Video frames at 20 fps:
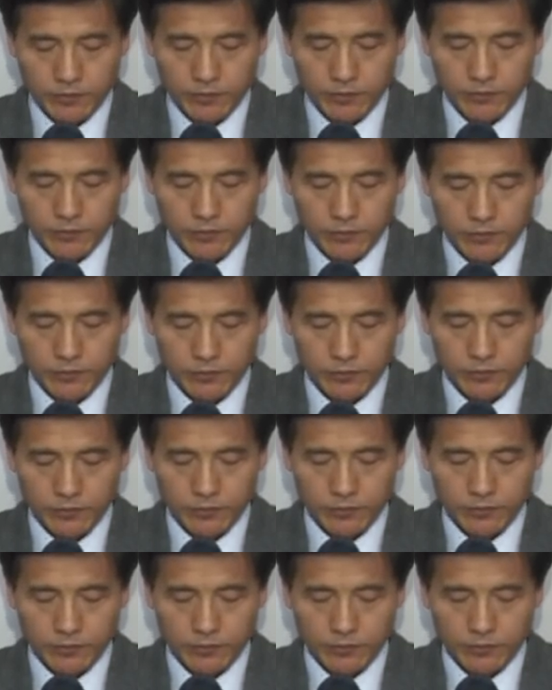When
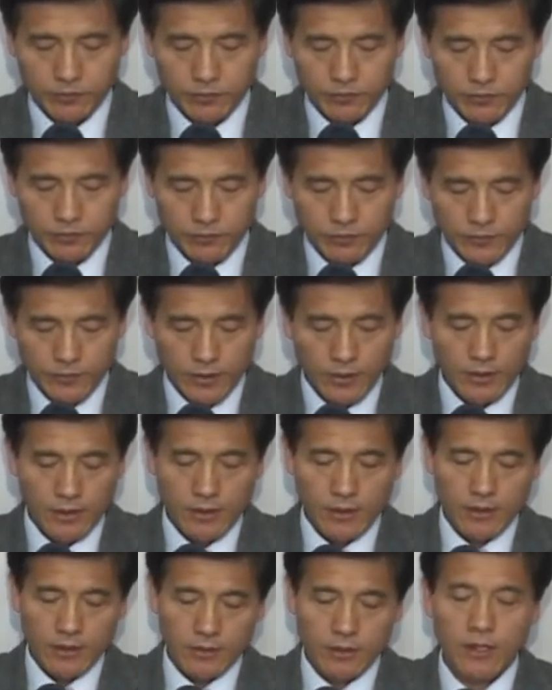sufferings
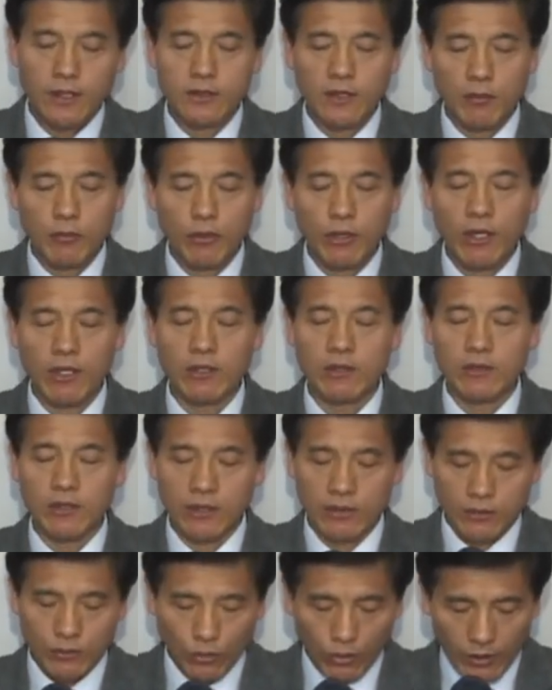come, we
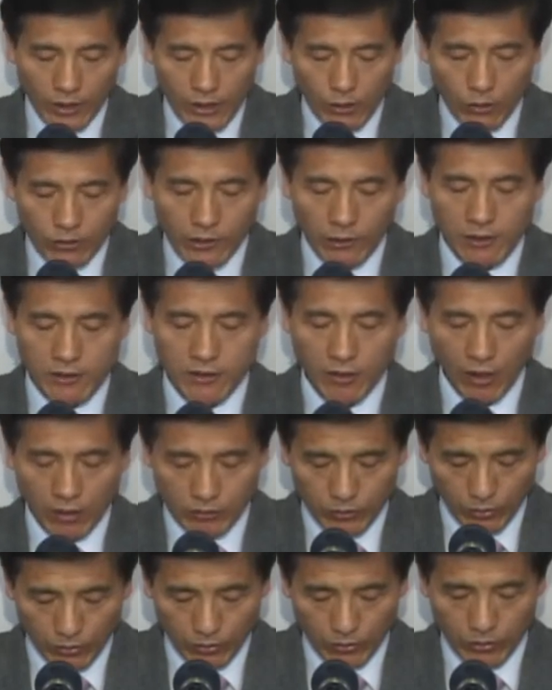must not
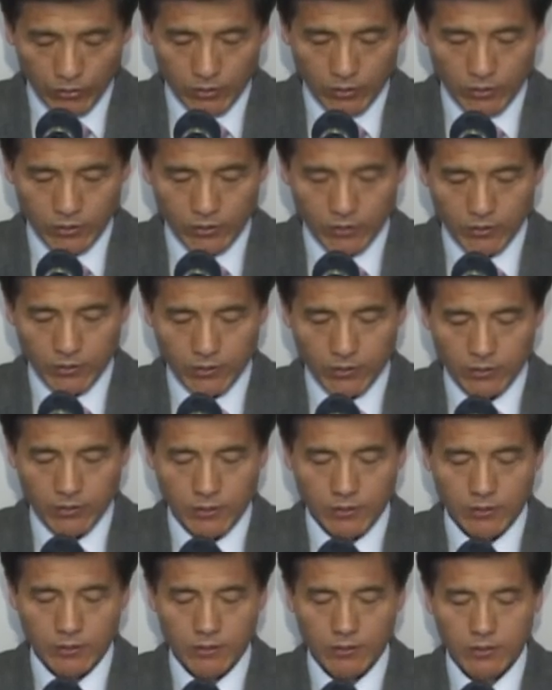be ashamed.
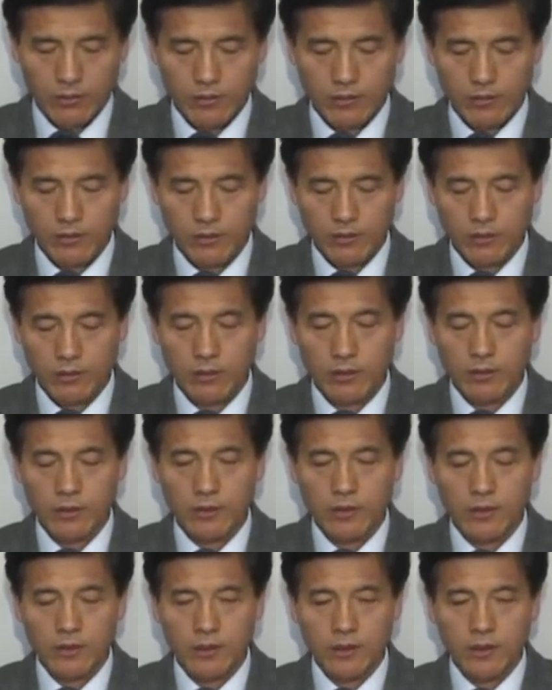
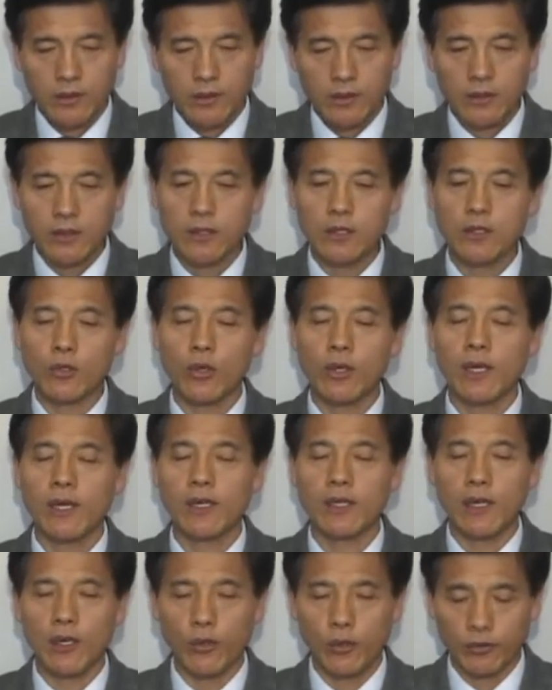In the
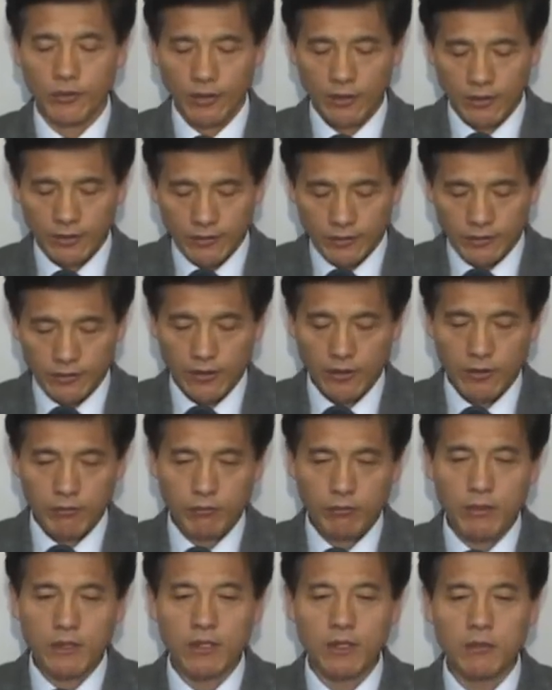text today,
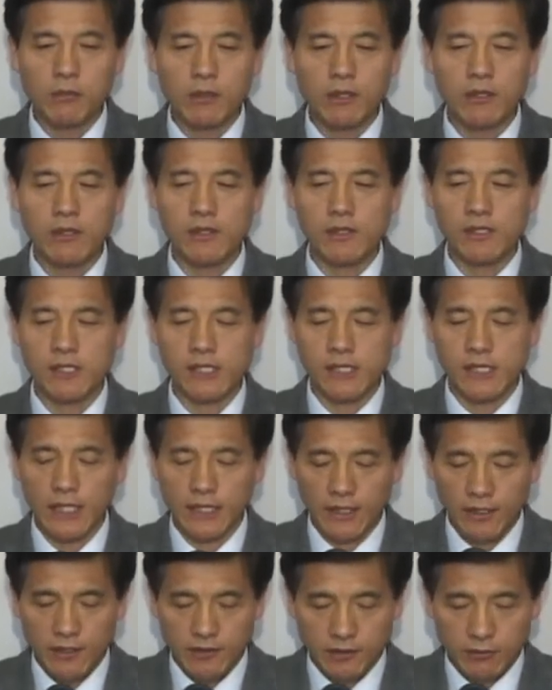it says,
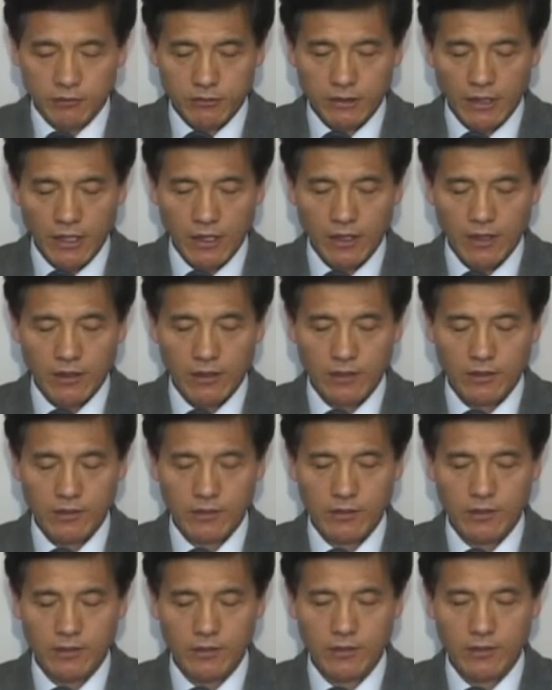Do not
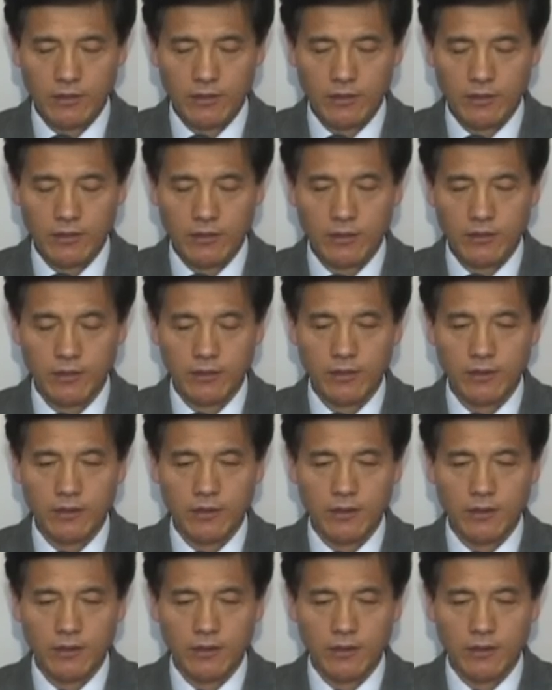be
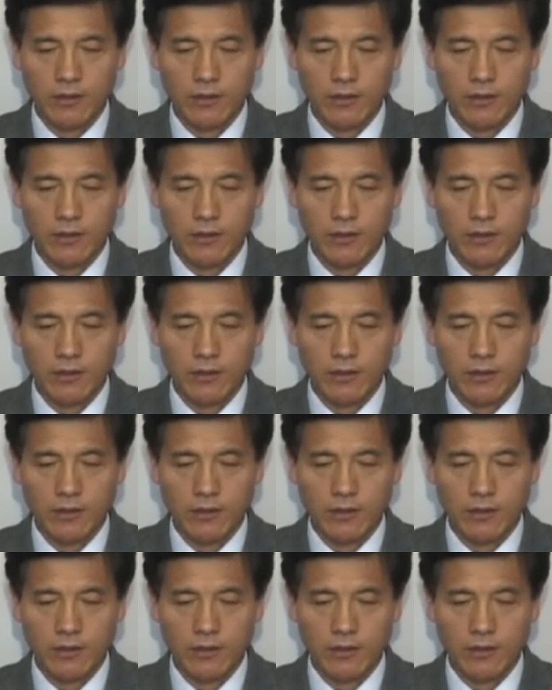ashamed.